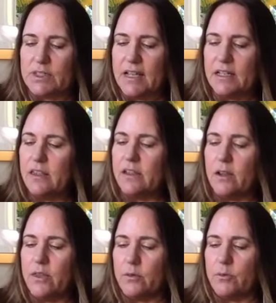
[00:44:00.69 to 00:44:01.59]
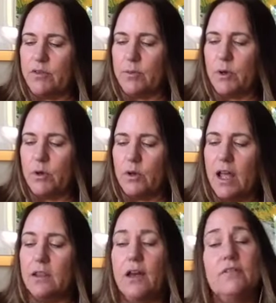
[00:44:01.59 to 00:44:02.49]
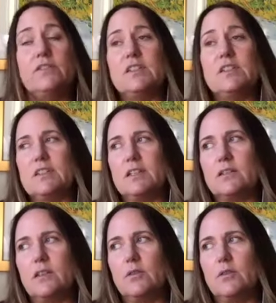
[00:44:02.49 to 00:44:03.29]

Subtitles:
anything on the riverboat. I loved the scenes on the